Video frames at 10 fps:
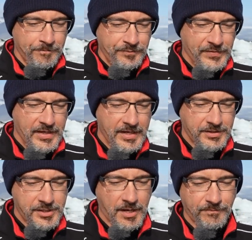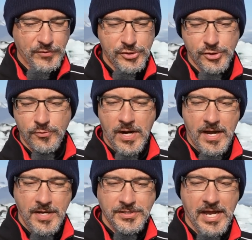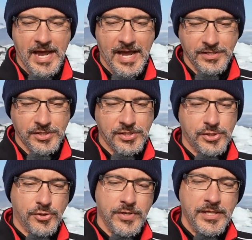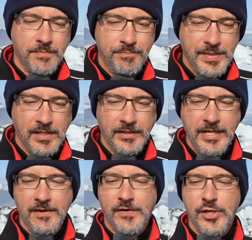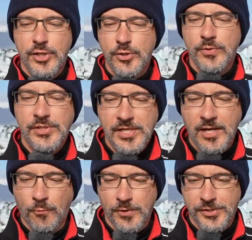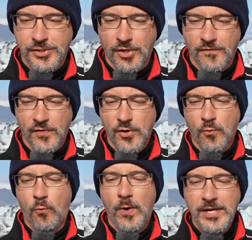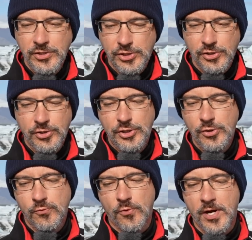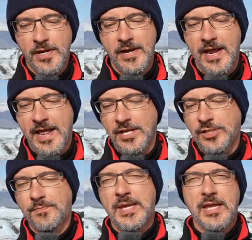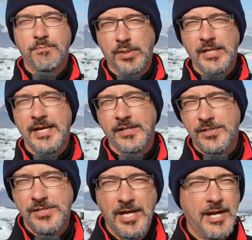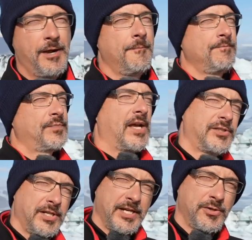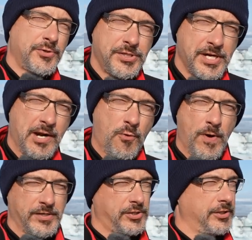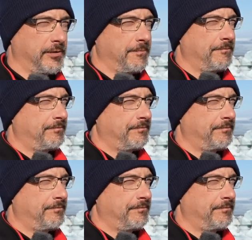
Next up, Shehroz asks, during the building of a new S Q L Server, when should you run S P Blitz? That's an interesting question.